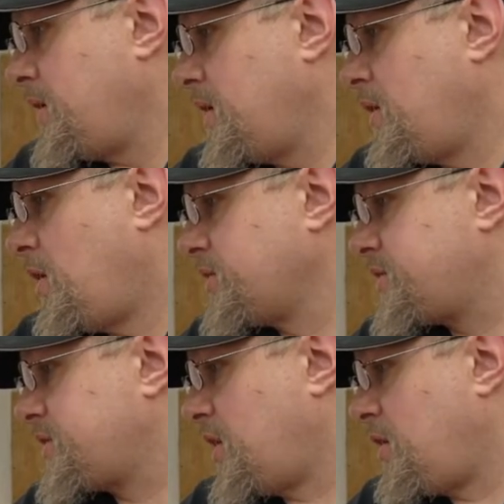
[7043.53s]
it
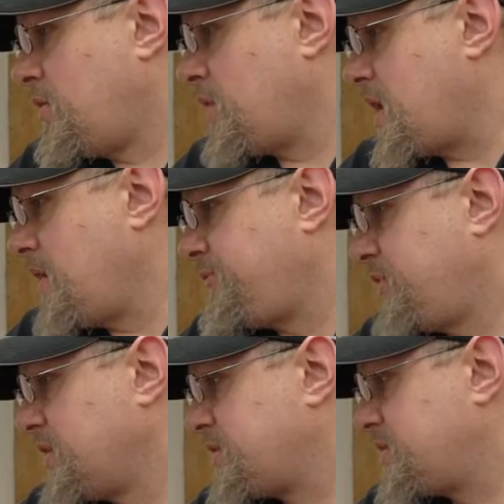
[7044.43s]
also, if
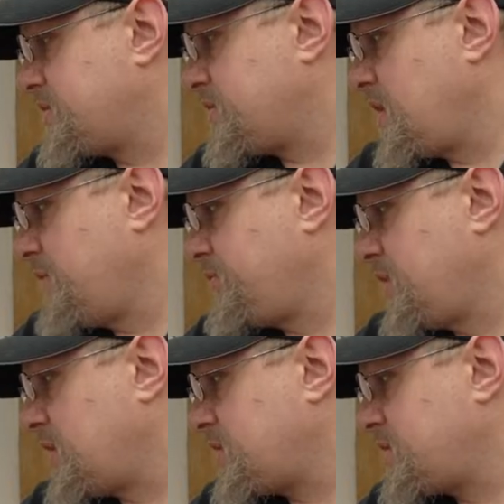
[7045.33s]

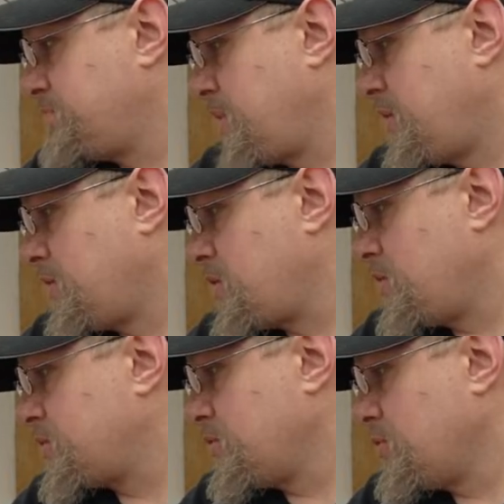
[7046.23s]
this bill
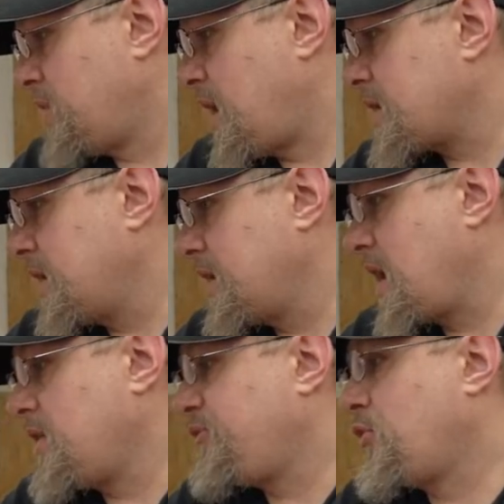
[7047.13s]
goes through blocking
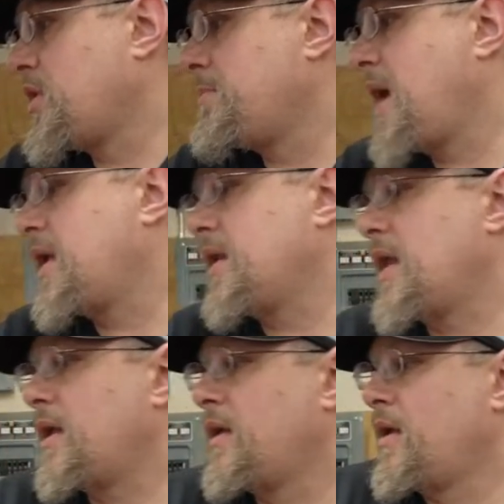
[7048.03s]
California
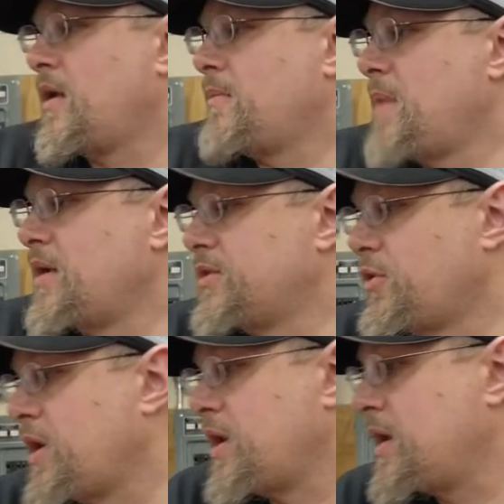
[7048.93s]

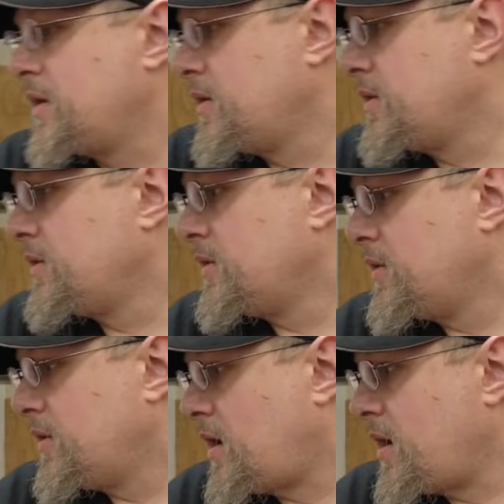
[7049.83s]
mandatory
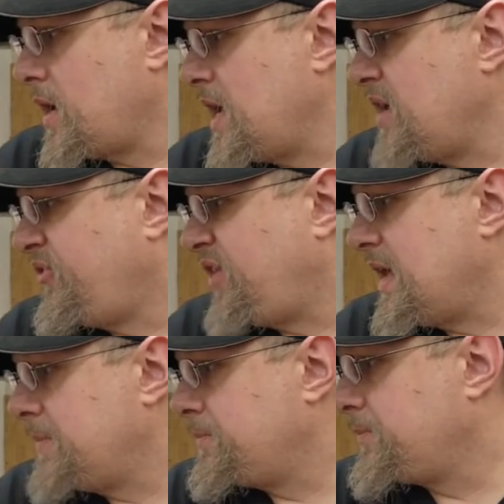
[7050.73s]
EV,